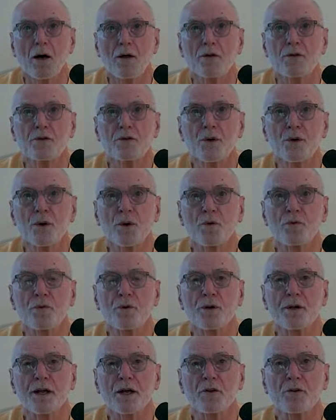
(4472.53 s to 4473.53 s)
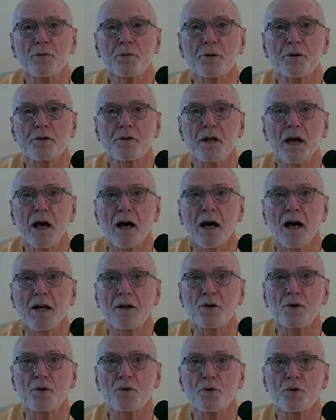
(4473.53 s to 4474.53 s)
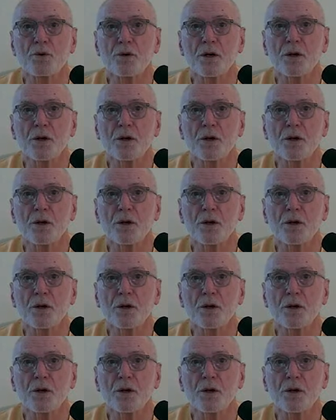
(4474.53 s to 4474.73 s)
So for announcements, I don't.